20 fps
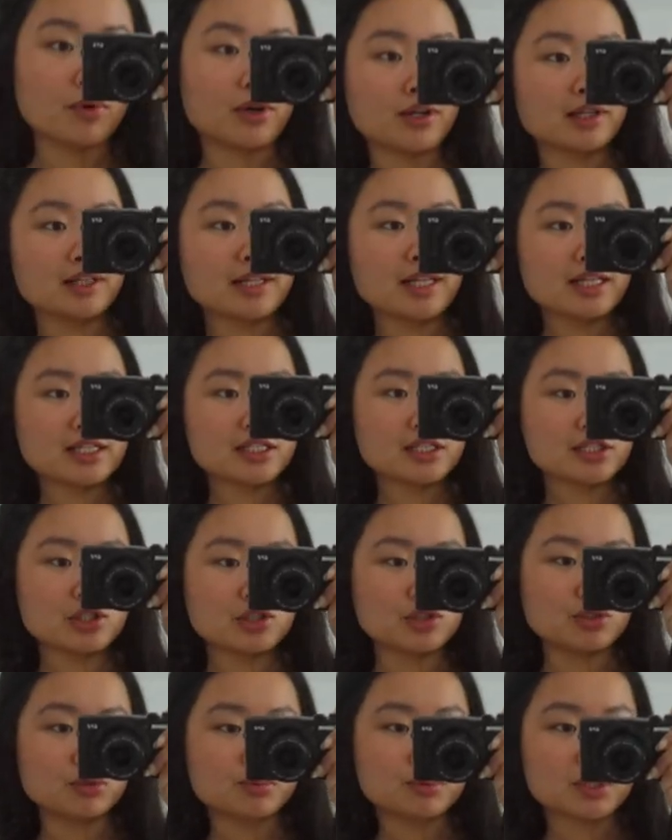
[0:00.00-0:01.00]
wearing this
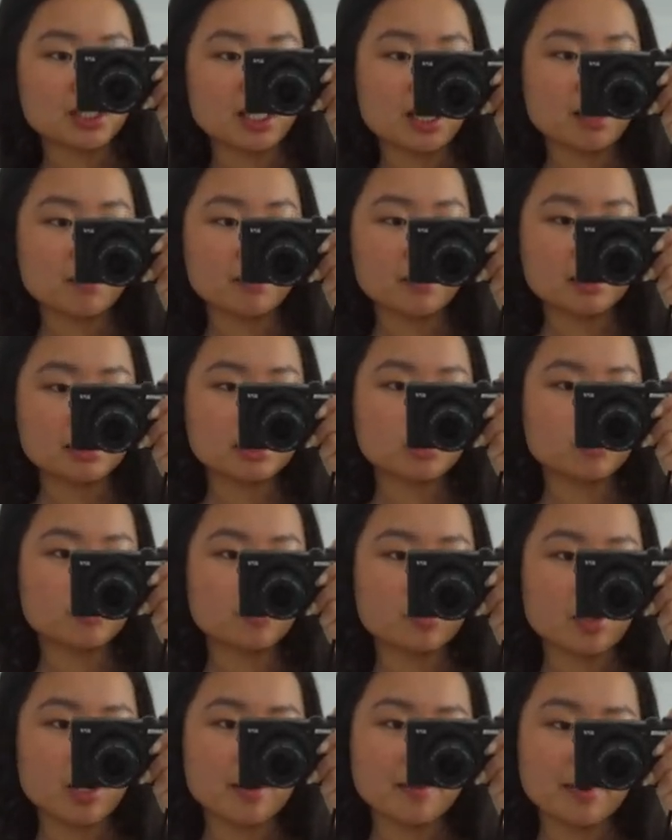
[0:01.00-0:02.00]
tube top. It's
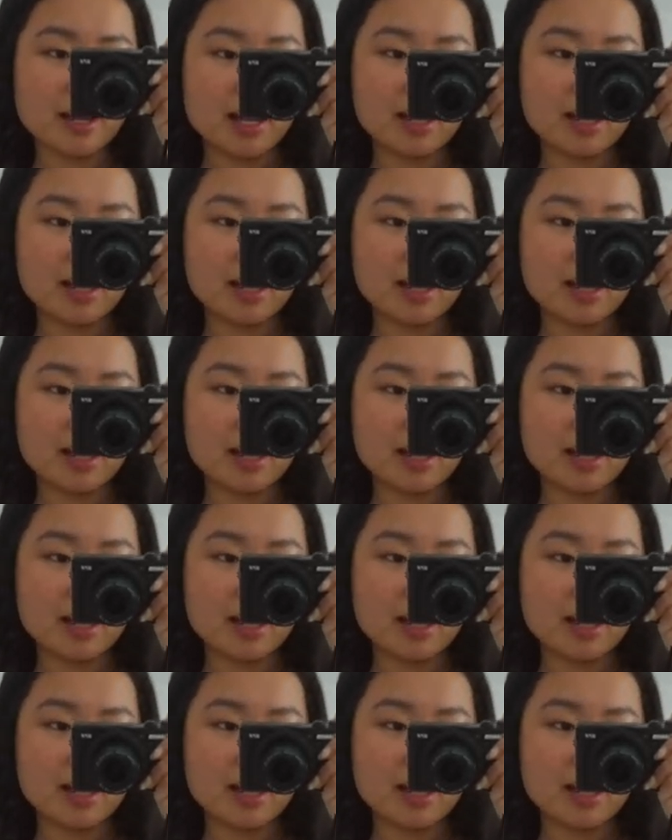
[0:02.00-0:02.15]
from